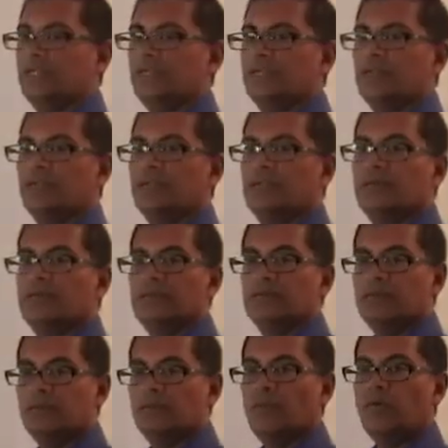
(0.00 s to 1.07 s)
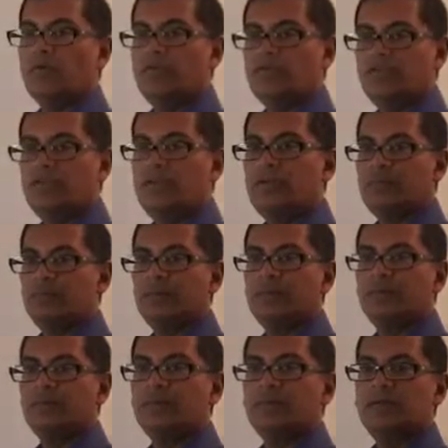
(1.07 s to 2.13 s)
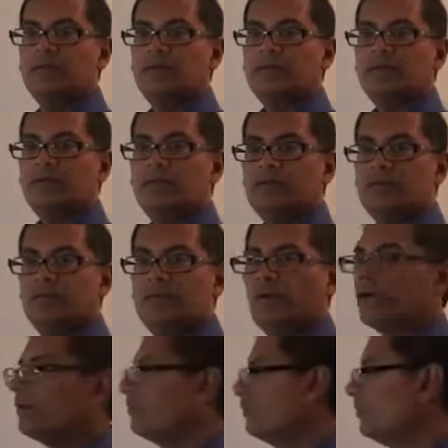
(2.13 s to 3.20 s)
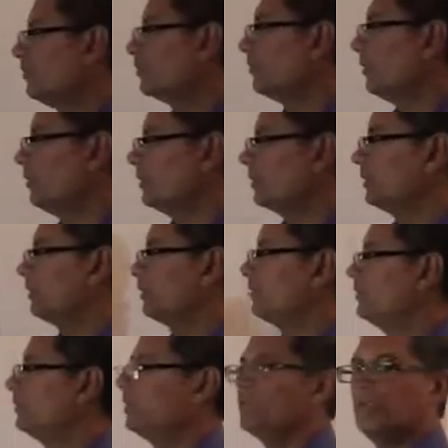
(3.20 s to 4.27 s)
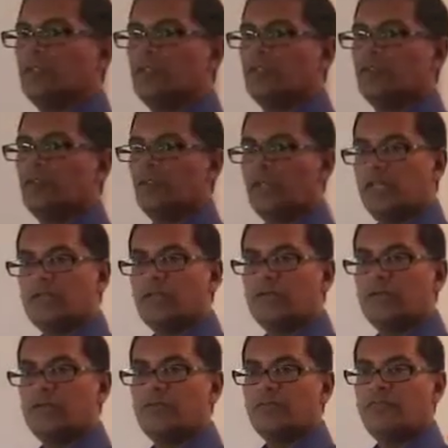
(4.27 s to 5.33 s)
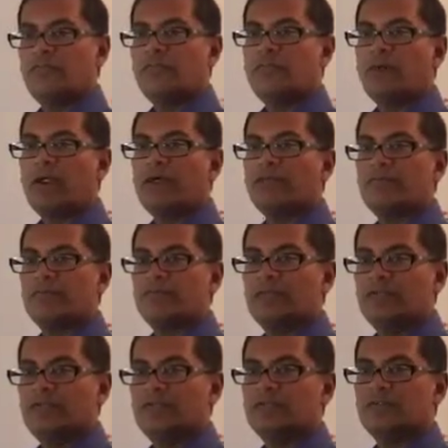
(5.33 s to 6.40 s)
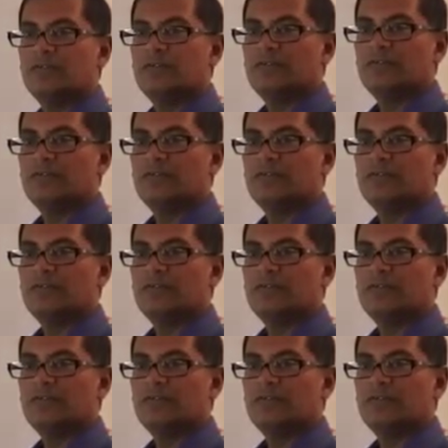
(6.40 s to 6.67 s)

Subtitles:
is, the more steep you have your growth. So let's look at a few graphs of these.